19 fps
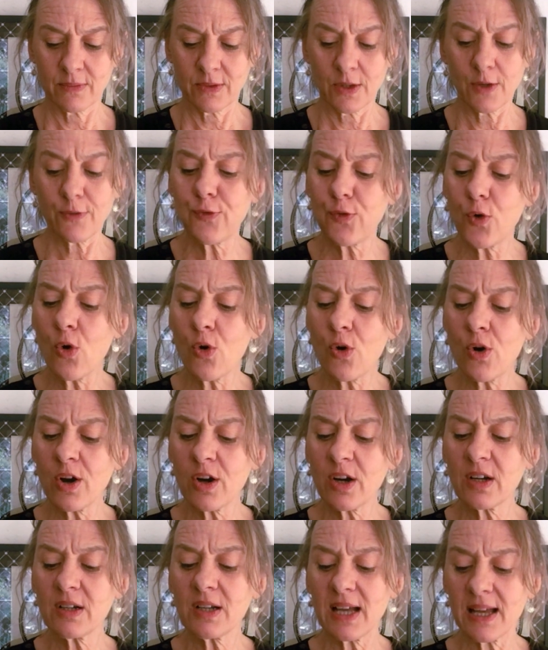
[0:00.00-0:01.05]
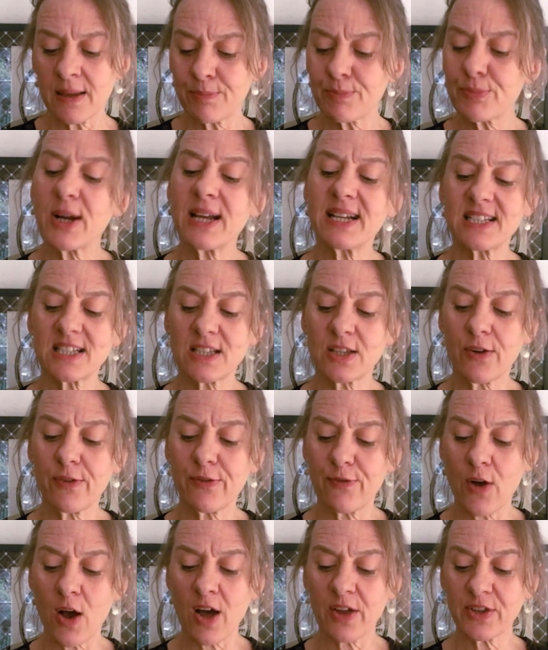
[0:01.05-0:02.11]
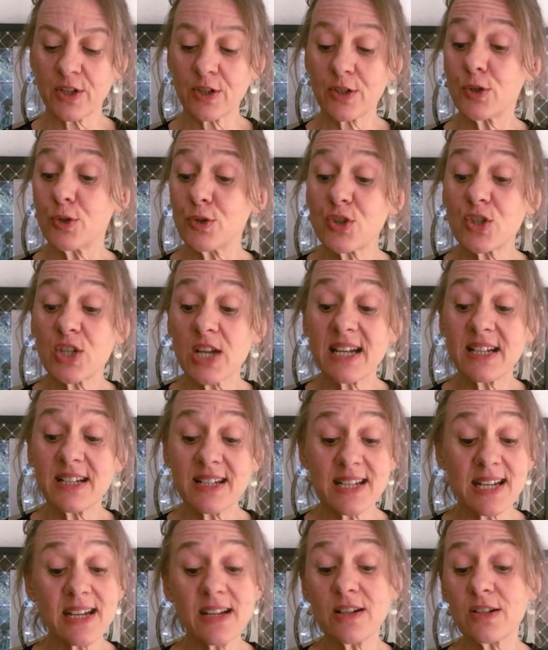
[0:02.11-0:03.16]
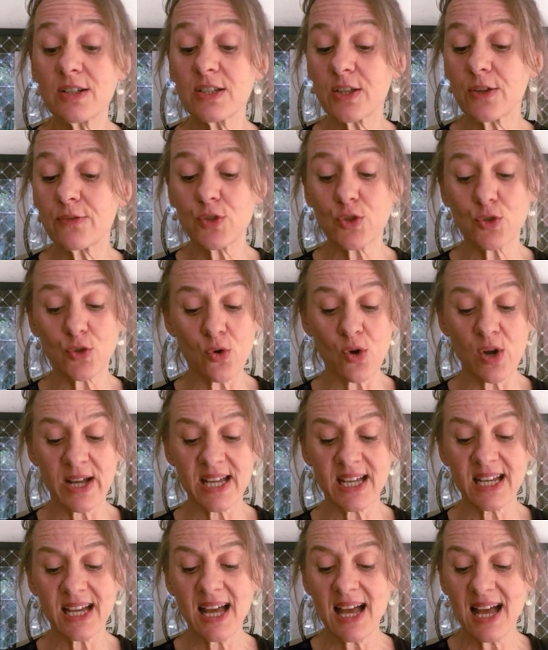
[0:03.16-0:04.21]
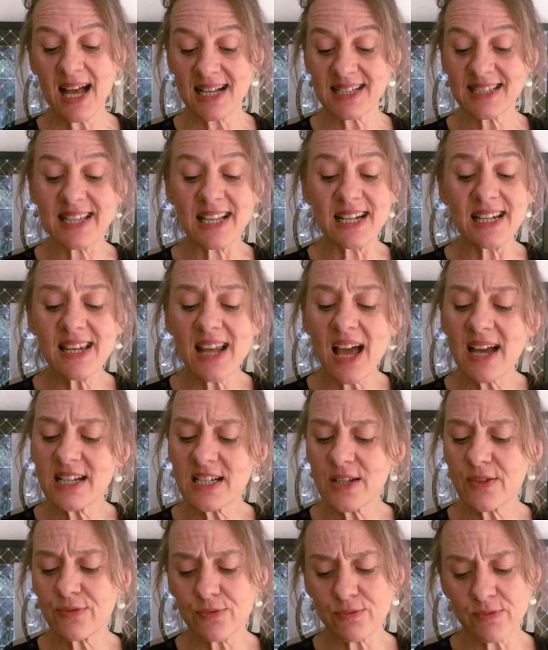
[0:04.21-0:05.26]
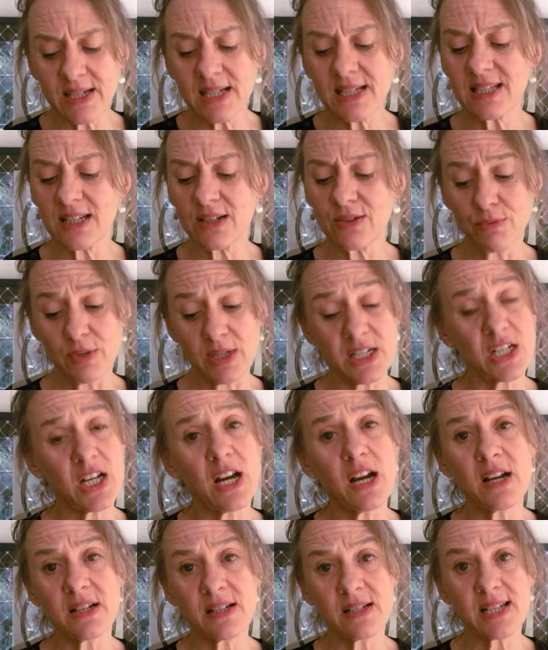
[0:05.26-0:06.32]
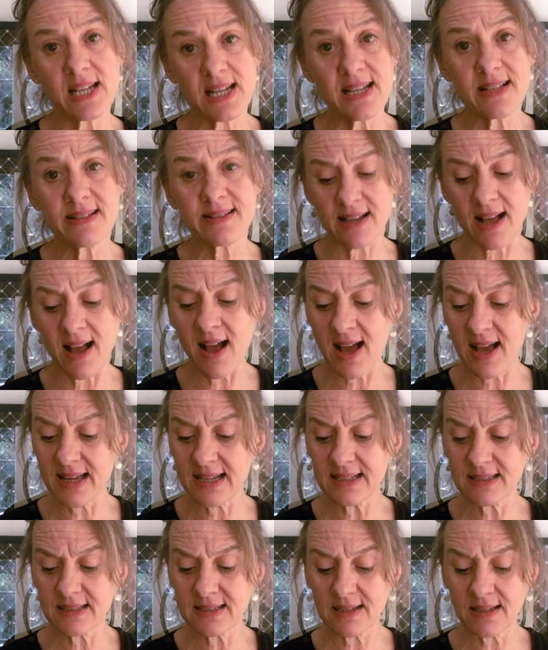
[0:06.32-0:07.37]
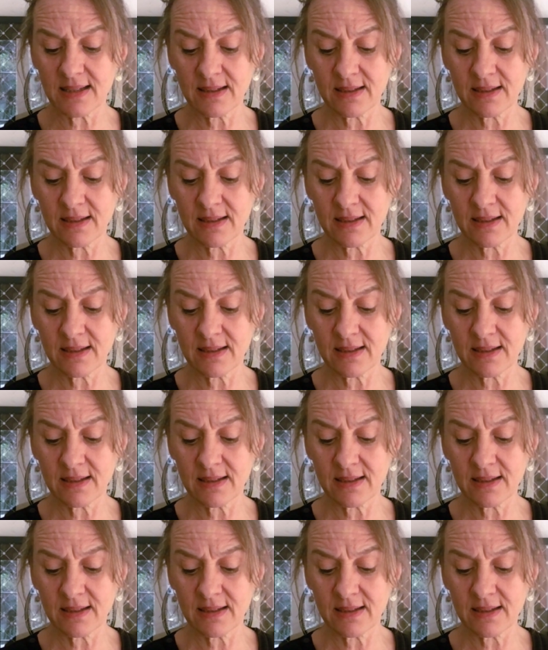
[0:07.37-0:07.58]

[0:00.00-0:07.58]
The 4 embraced their father, who shed tears of joy as the light of reason returned to his eyes.